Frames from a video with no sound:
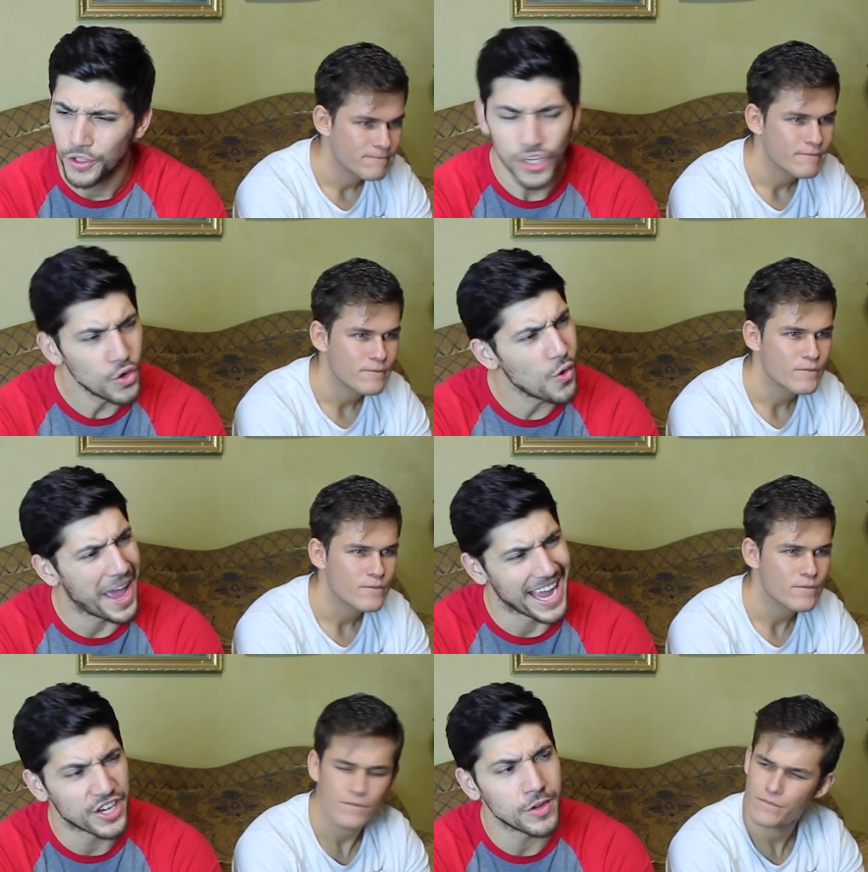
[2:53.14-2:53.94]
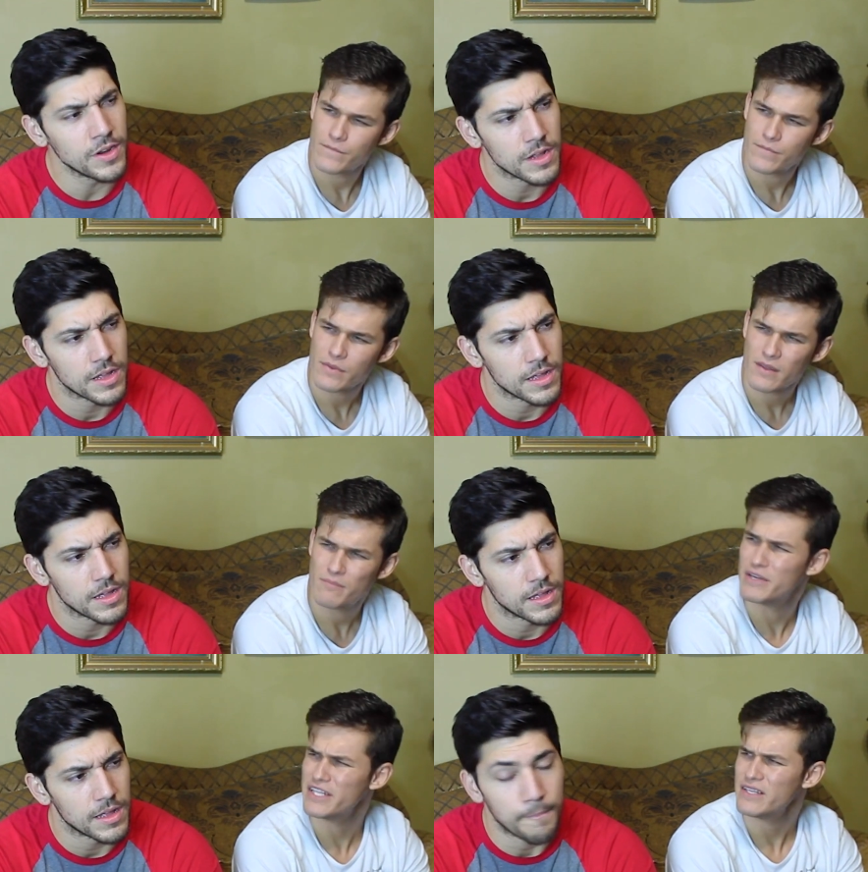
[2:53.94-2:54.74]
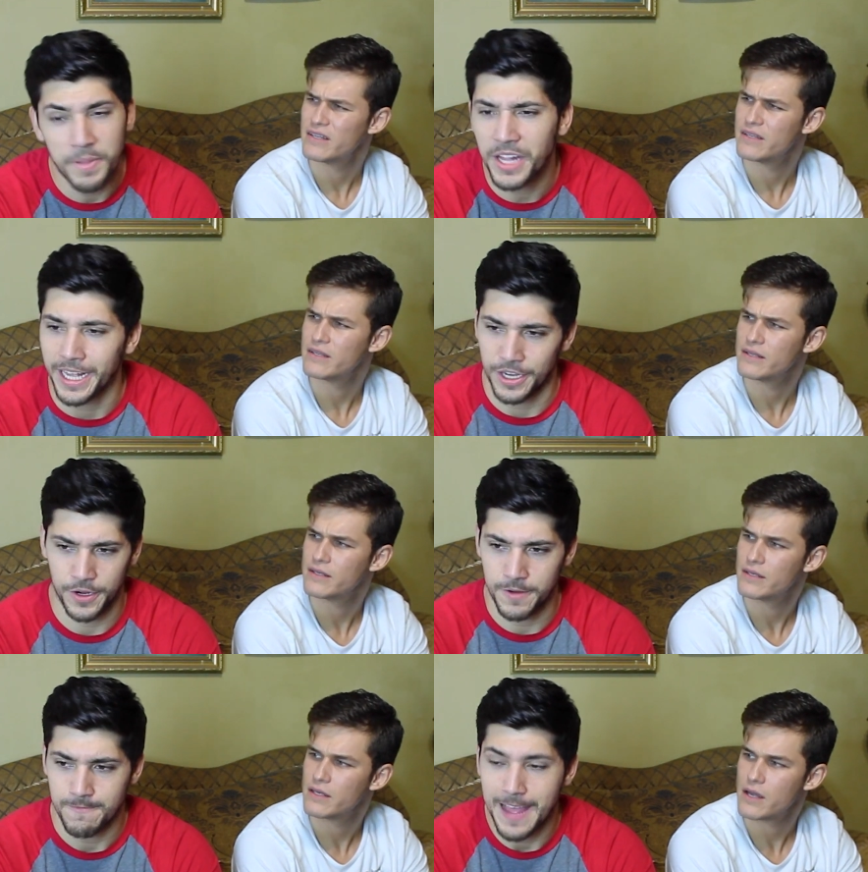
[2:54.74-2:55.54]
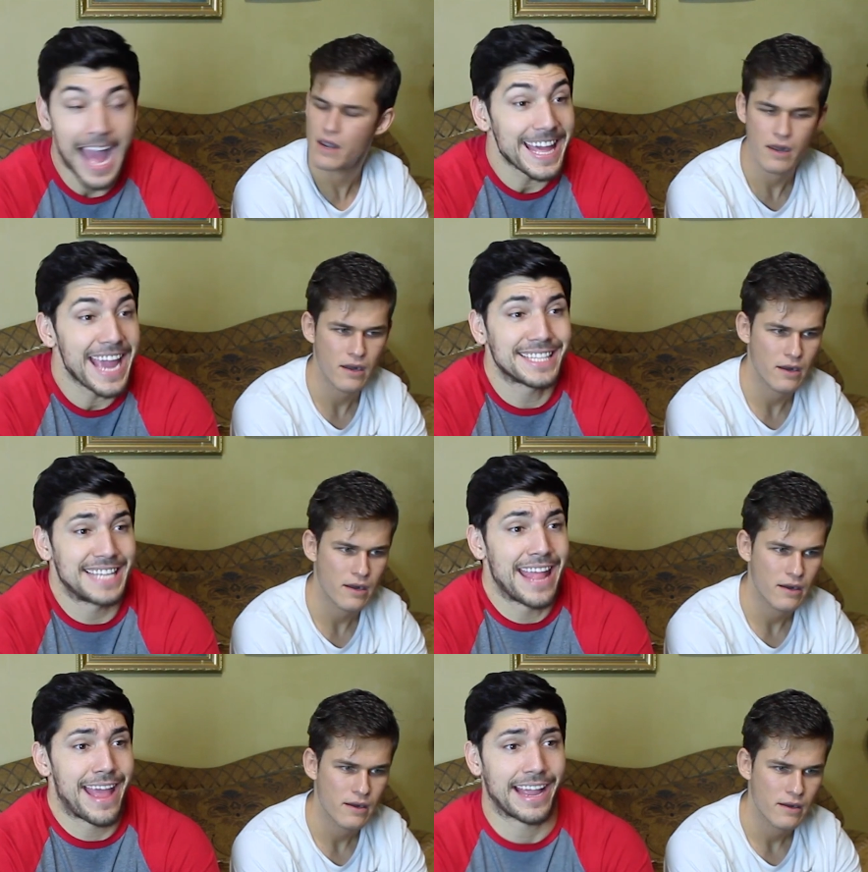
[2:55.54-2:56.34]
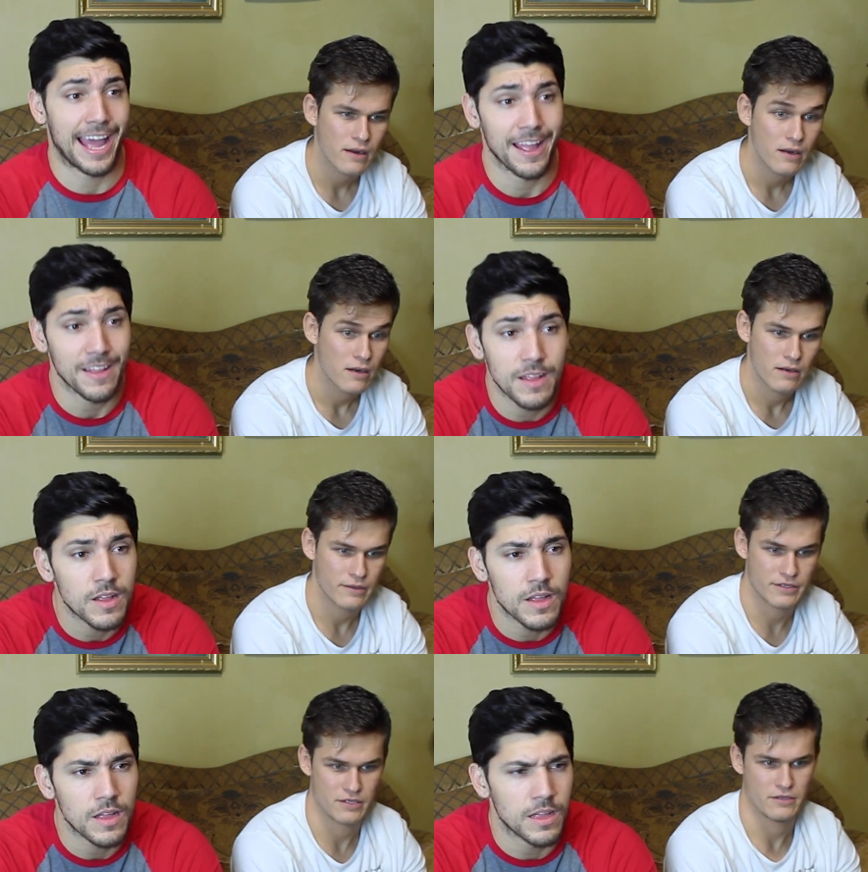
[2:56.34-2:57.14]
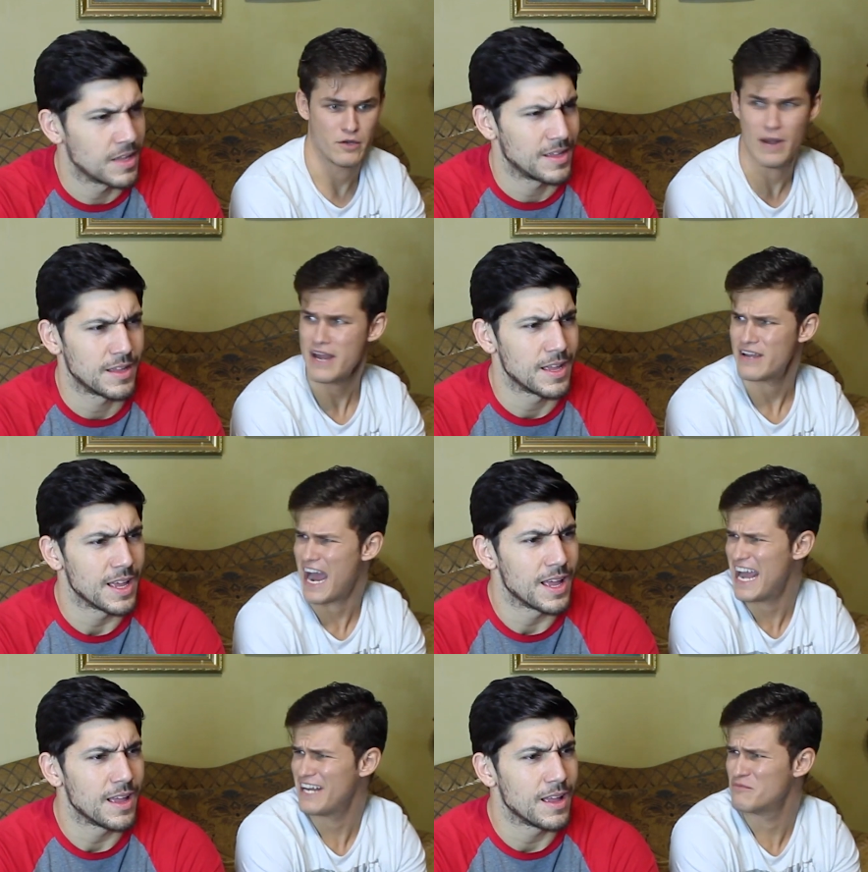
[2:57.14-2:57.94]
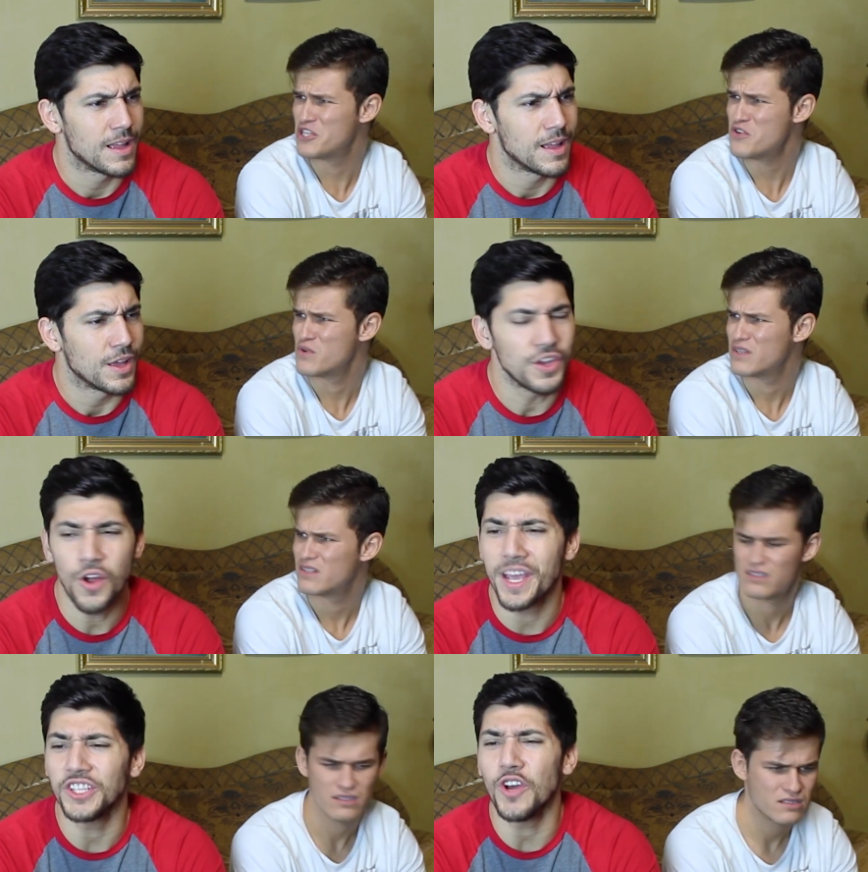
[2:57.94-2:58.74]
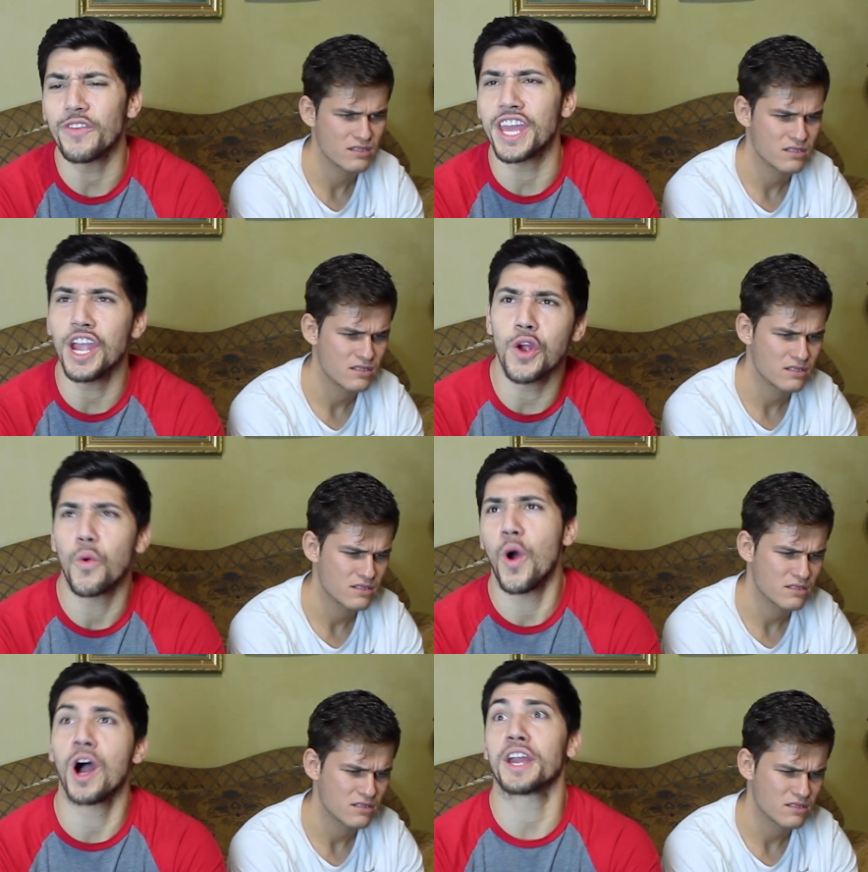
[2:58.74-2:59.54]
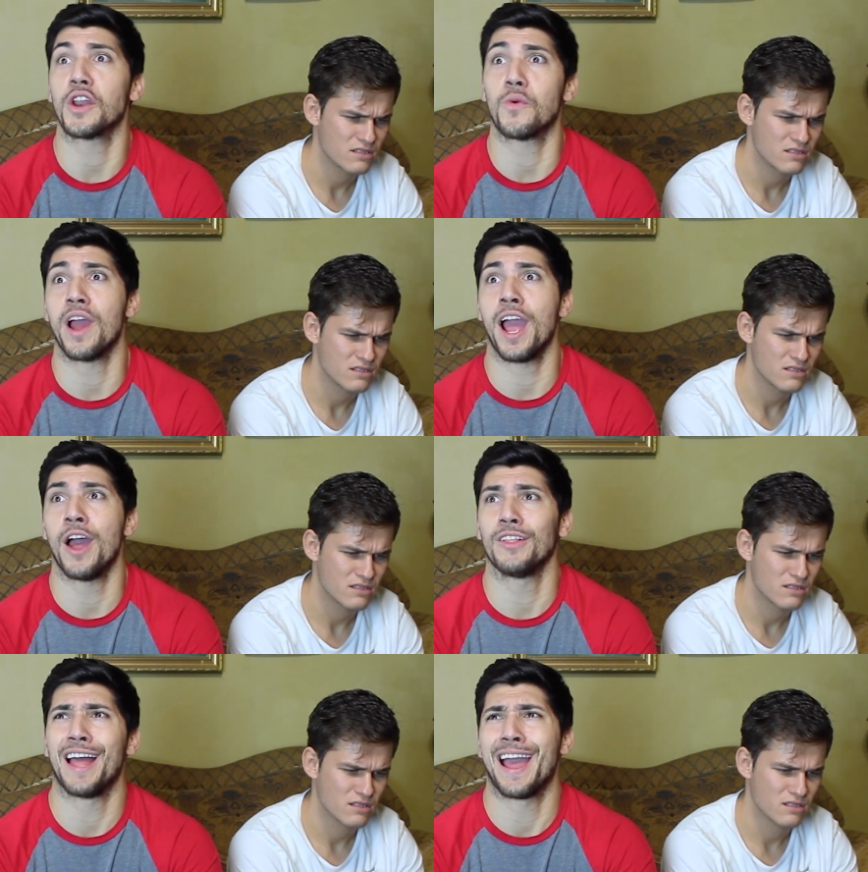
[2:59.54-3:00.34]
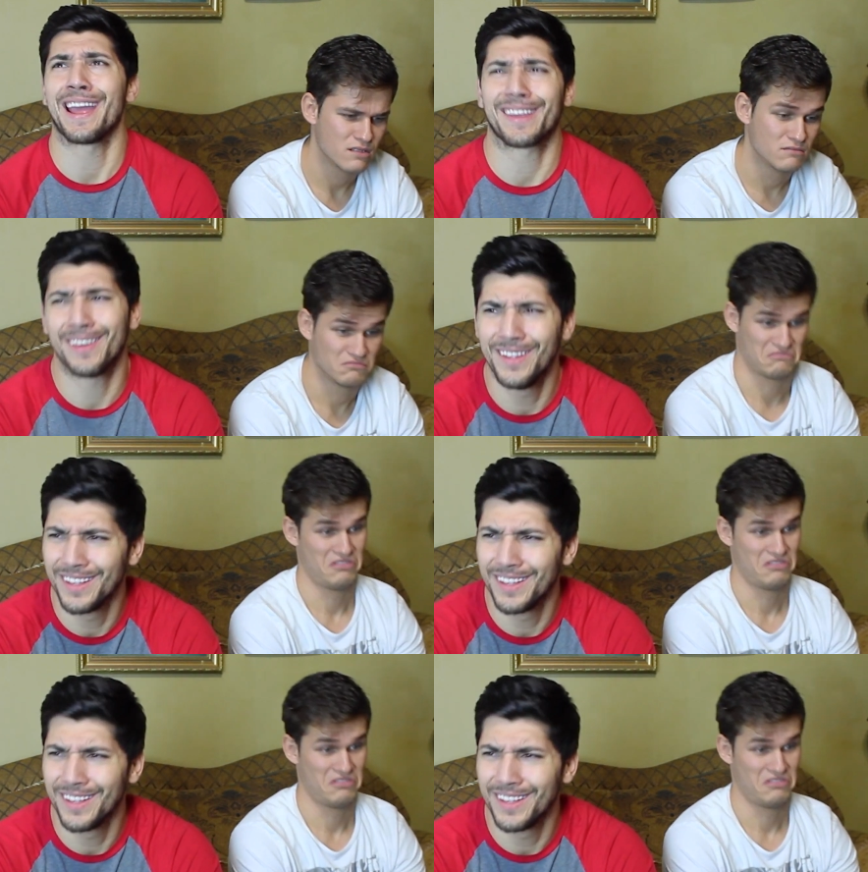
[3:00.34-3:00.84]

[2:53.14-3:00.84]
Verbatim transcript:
Speaker 1: Do you know who I hate, dude? Billy? Billy, dude. I can't stand that guy. You're right, I hate him too. You know, he's over here walking around like...